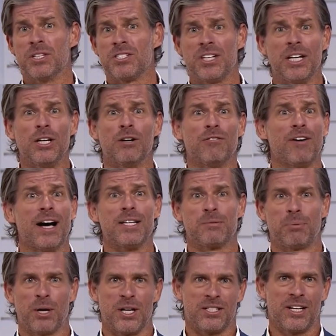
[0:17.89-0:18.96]
Senior Vice
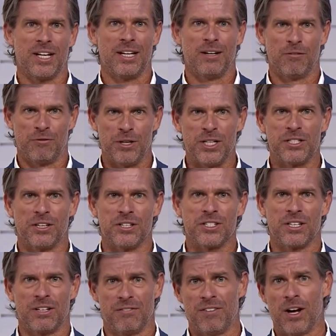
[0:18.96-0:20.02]
President of Research
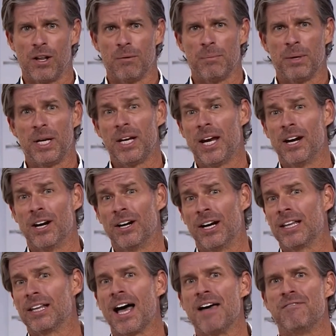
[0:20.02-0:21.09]
and Development here at
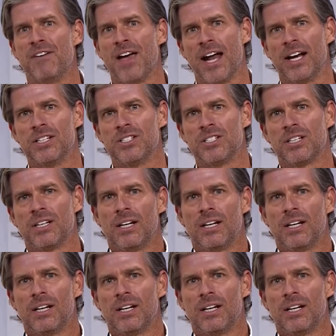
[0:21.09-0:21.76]
LifeVantage.